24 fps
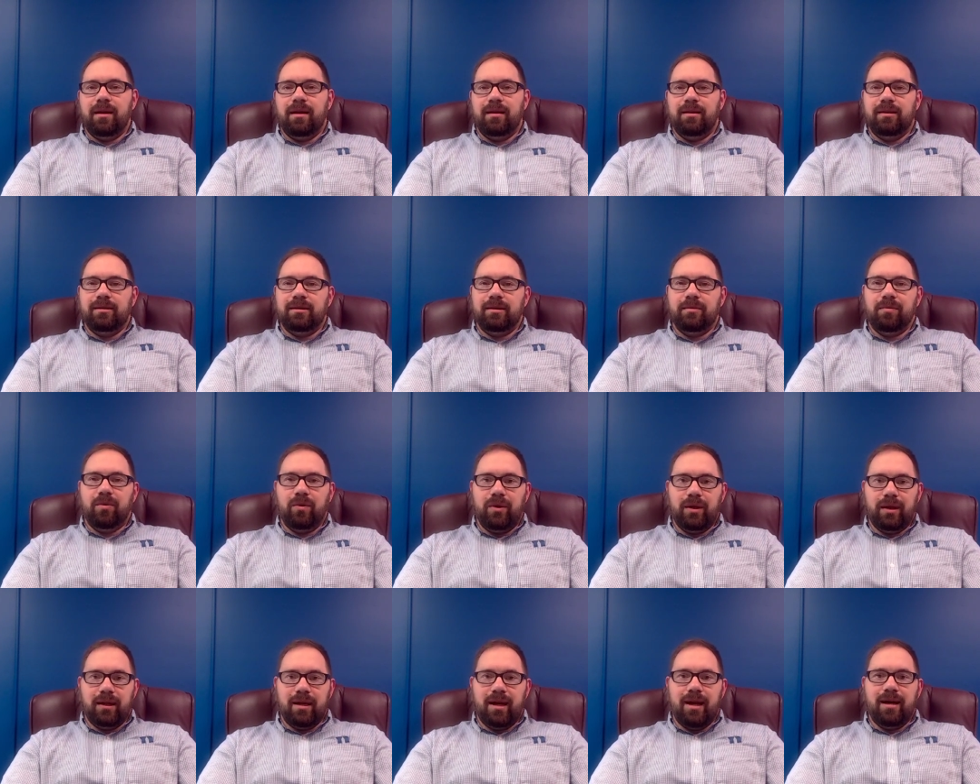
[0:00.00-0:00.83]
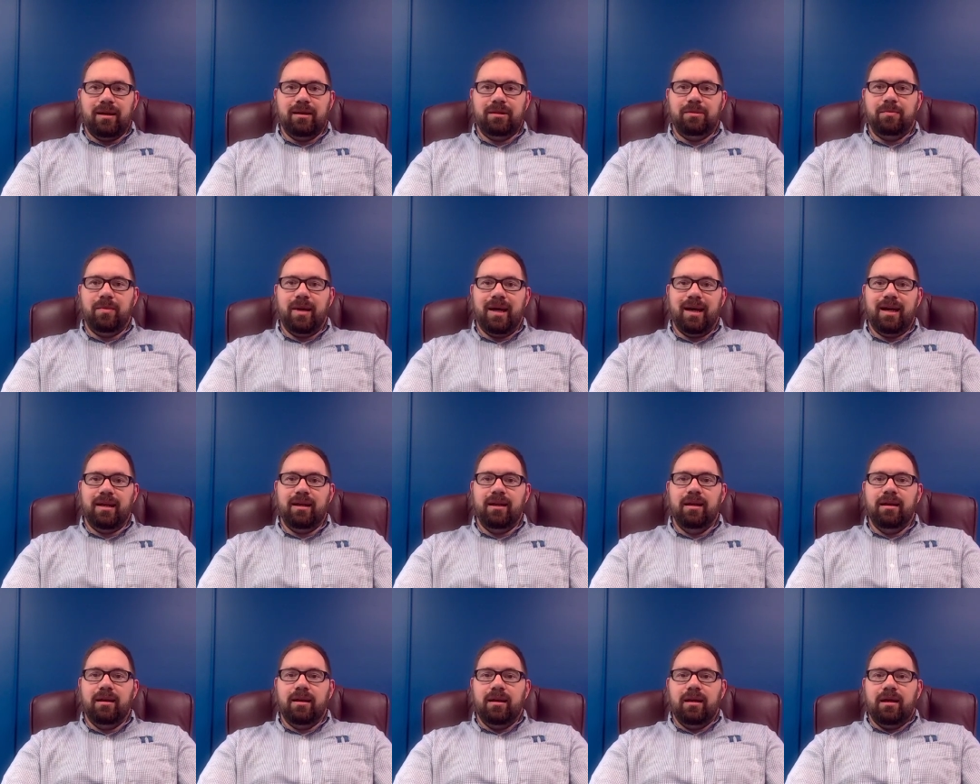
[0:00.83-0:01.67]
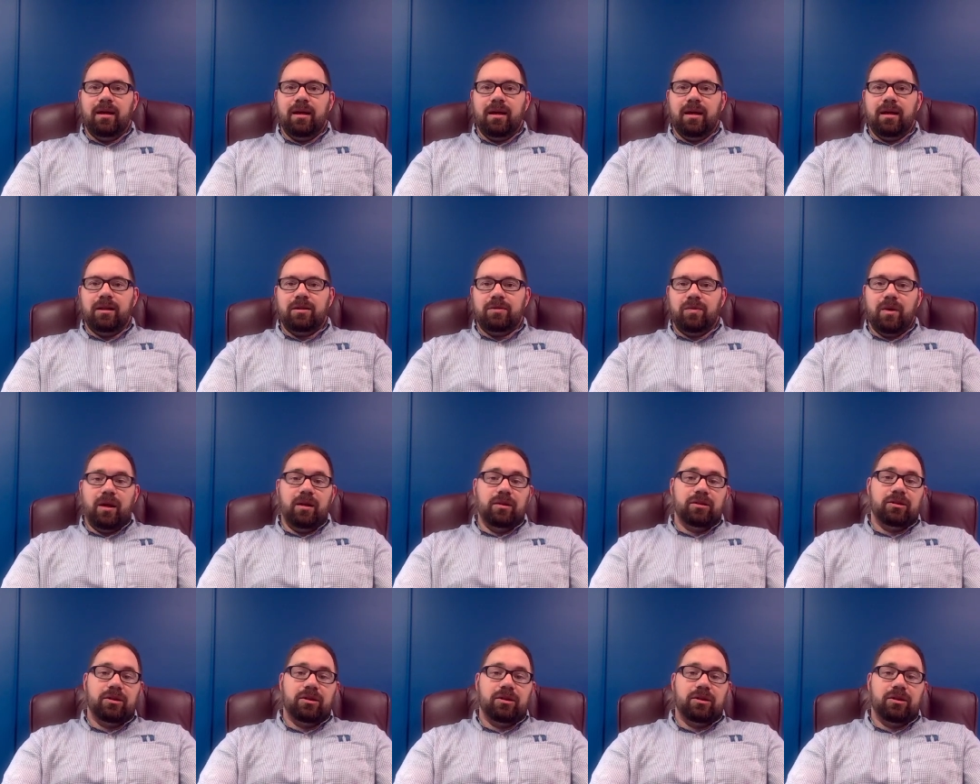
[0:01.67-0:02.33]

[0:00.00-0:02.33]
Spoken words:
disappointing God is bad as well.